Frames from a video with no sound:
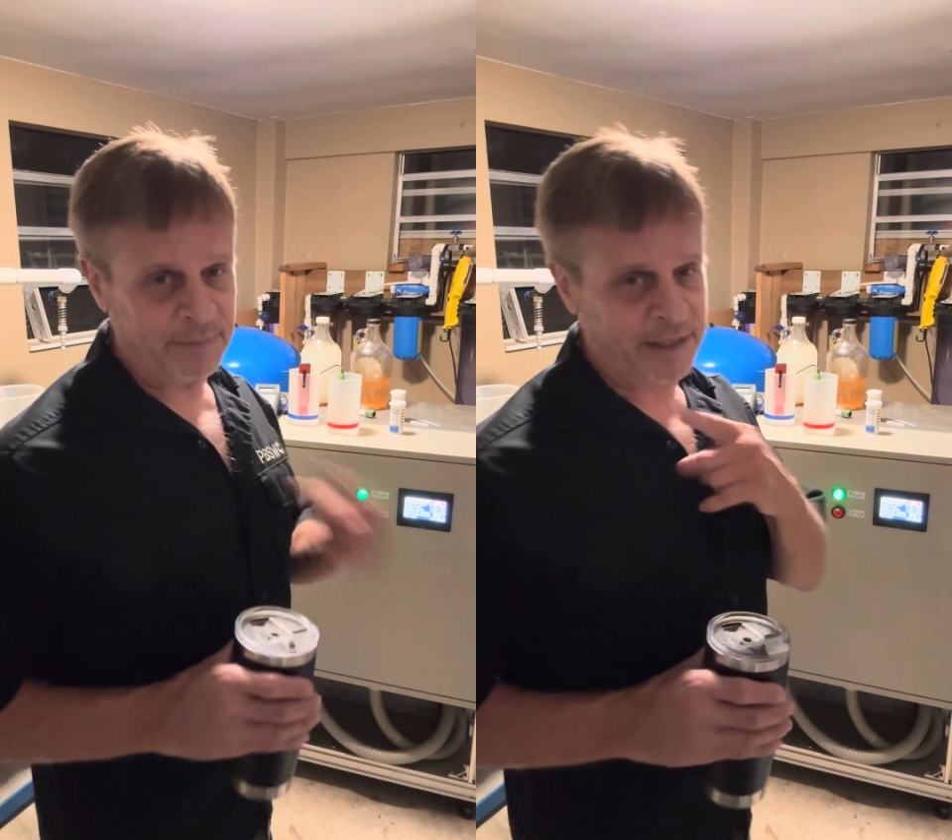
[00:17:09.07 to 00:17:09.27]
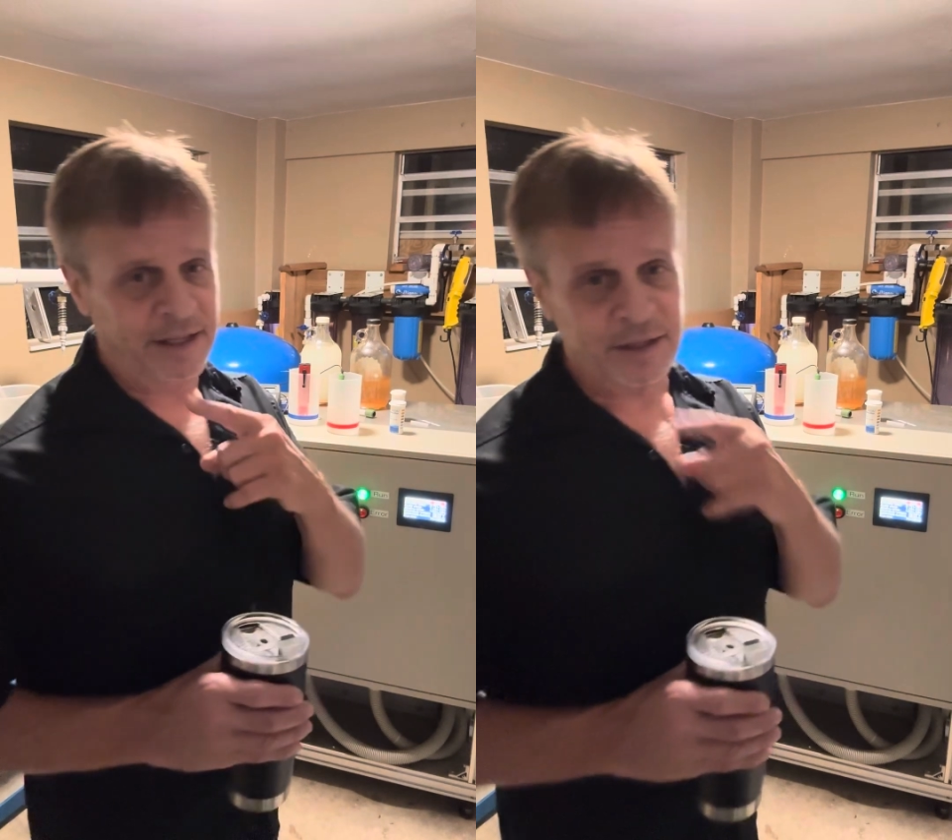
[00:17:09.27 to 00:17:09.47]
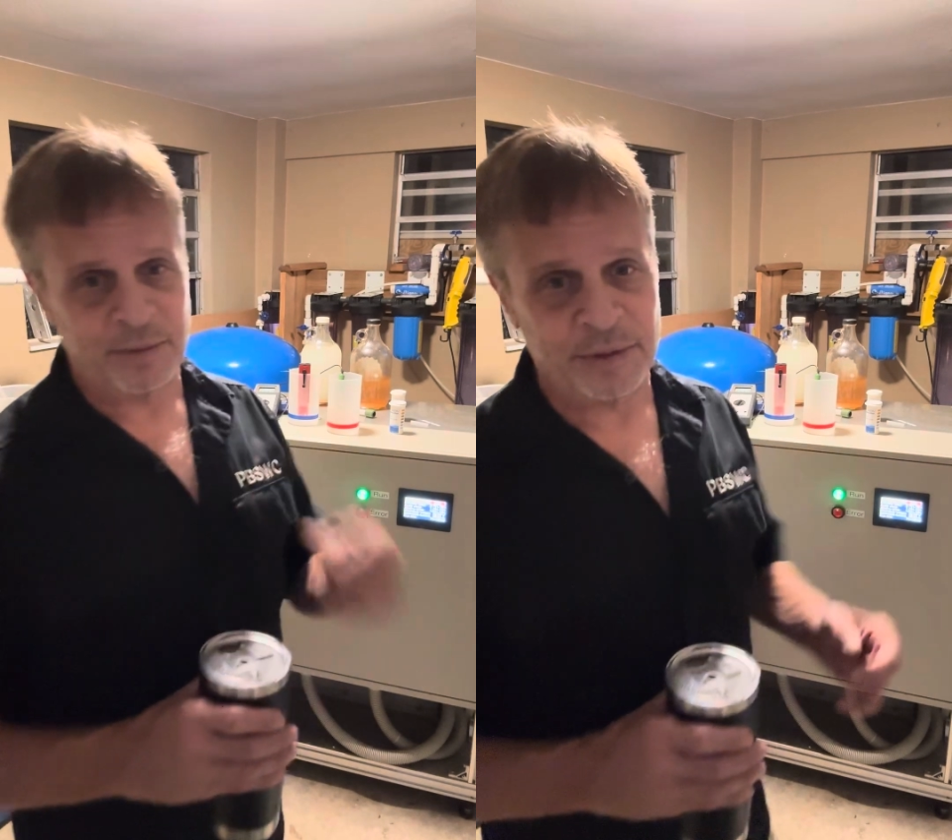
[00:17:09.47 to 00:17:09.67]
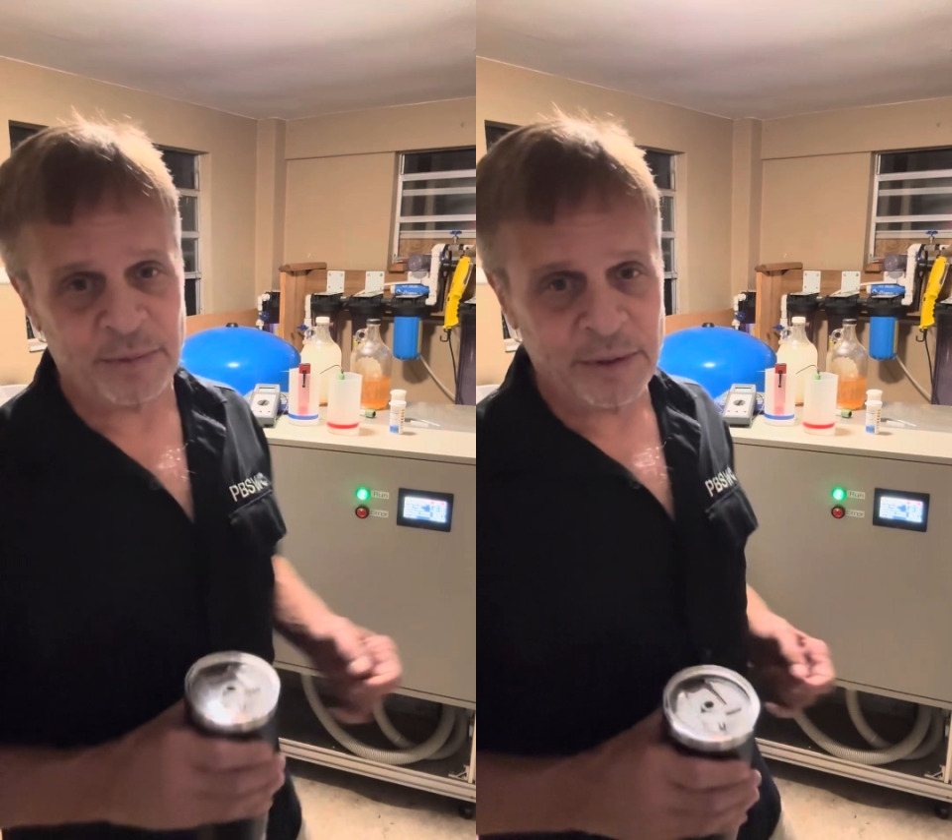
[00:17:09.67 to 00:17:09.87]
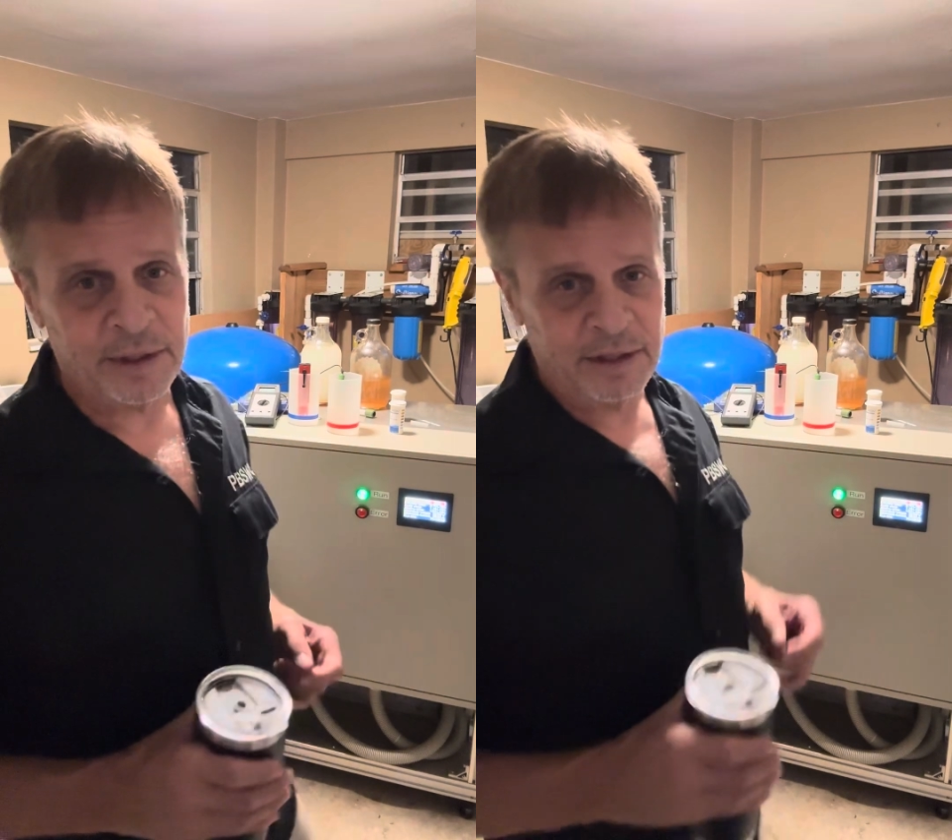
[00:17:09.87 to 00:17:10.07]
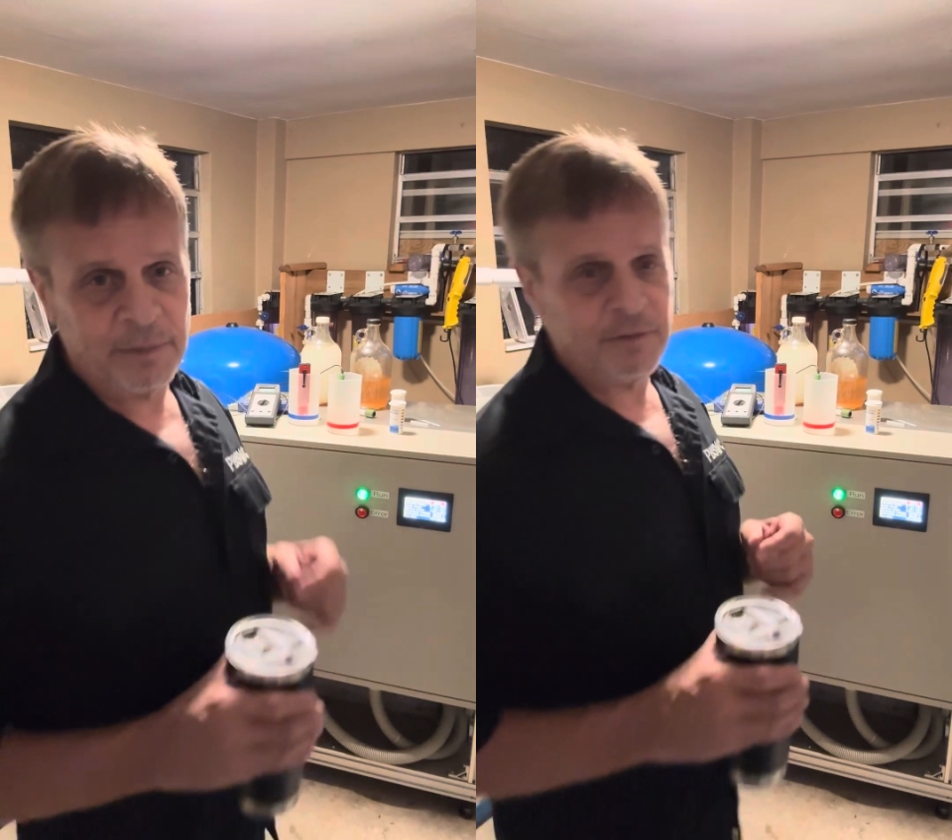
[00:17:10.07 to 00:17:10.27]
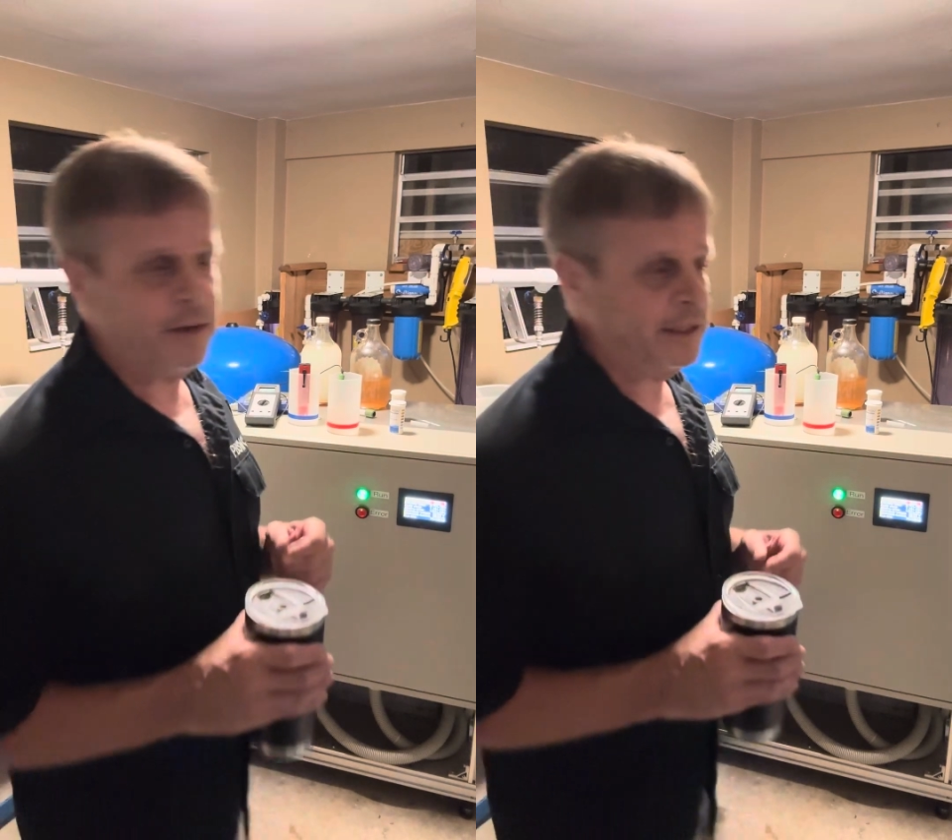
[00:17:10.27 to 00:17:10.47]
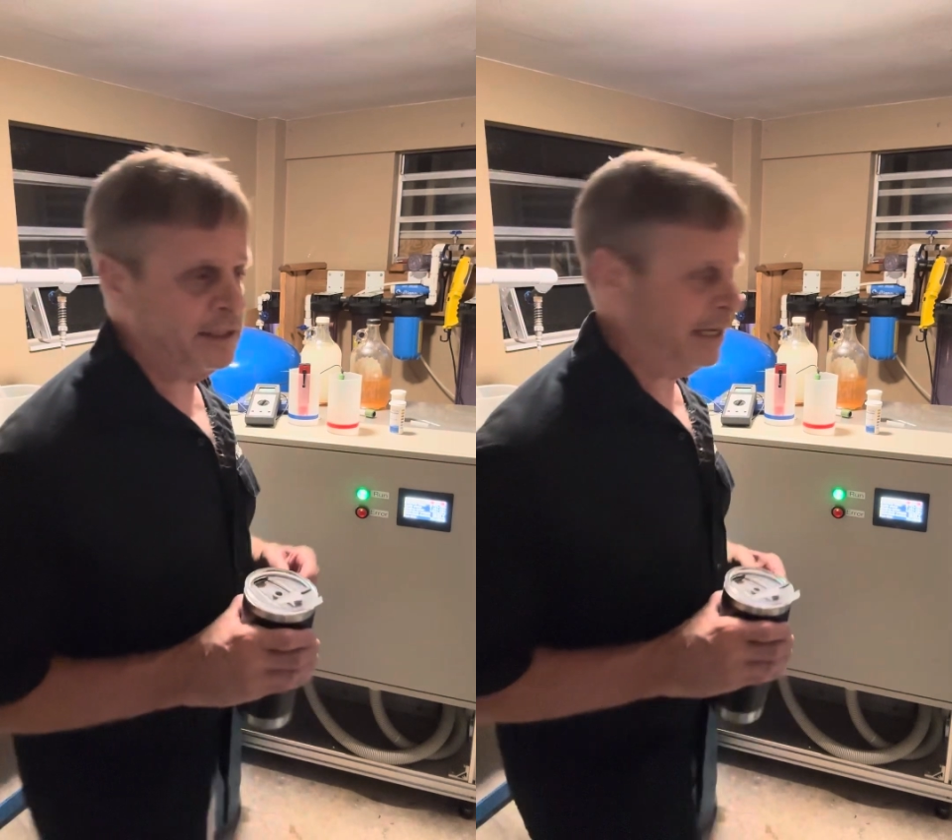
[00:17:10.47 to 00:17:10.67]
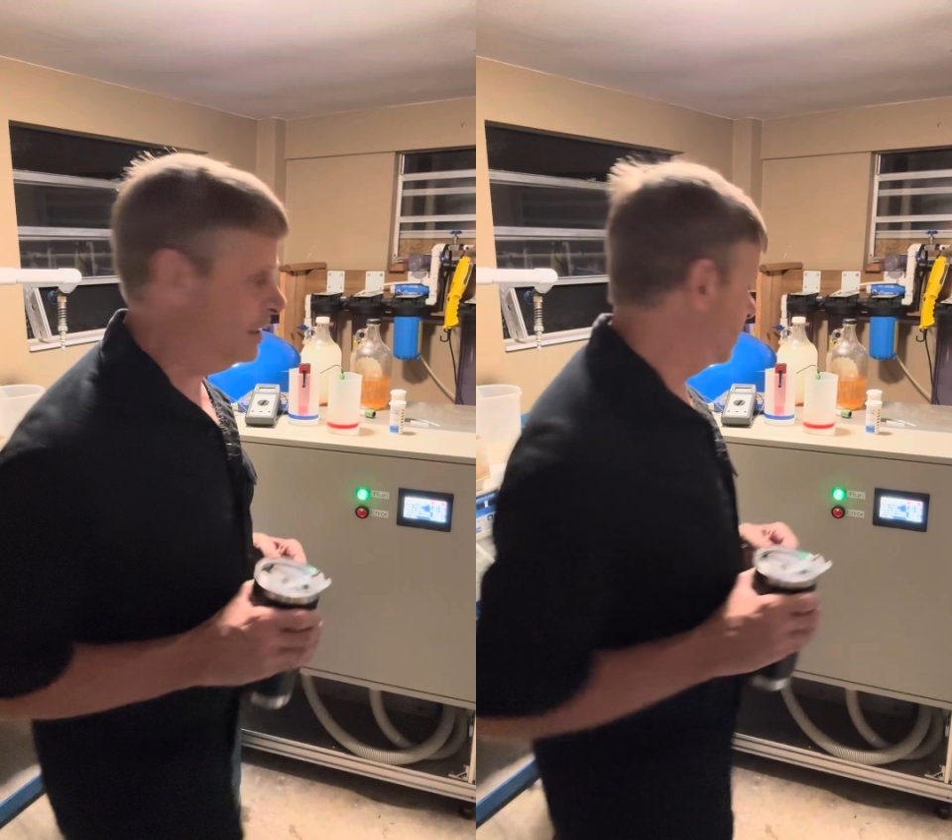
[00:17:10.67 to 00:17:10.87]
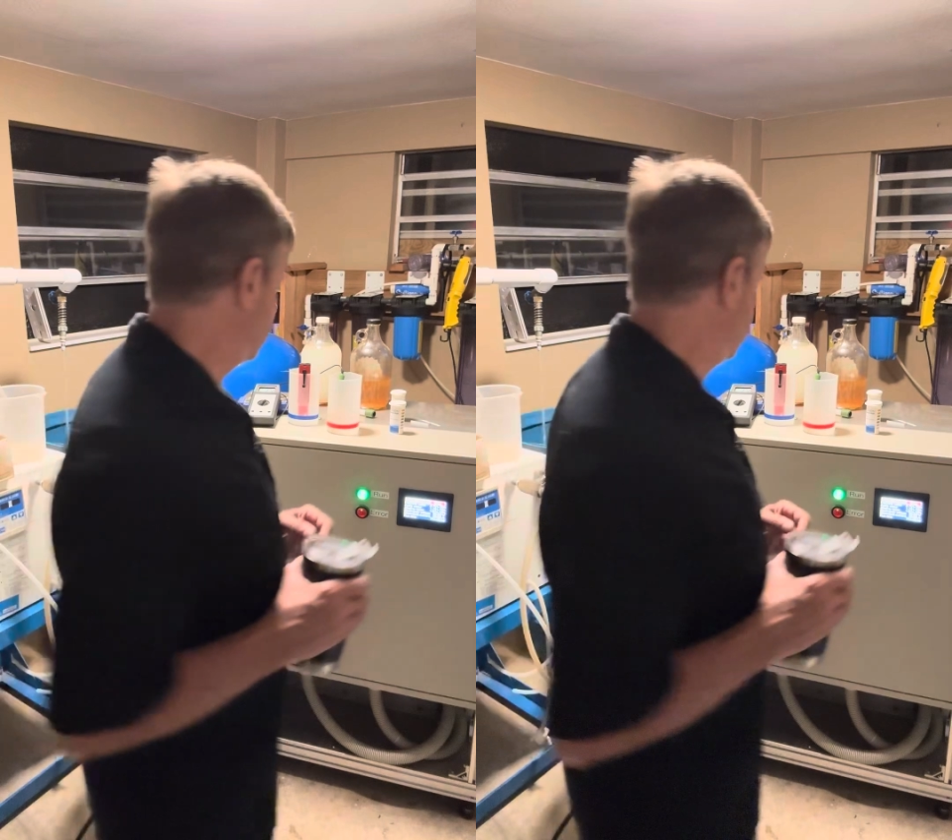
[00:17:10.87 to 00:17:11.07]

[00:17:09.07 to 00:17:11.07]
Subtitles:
my next one's really going to be fantastic.